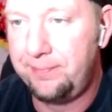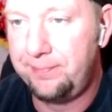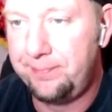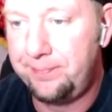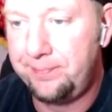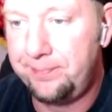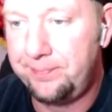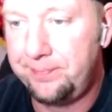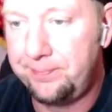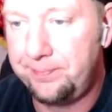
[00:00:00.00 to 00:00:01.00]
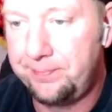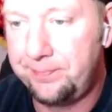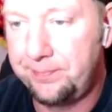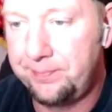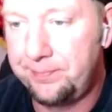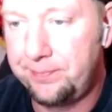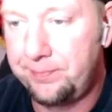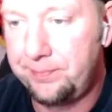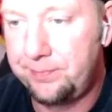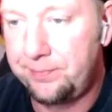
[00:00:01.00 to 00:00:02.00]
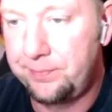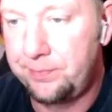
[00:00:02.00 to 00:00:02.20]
[no speech]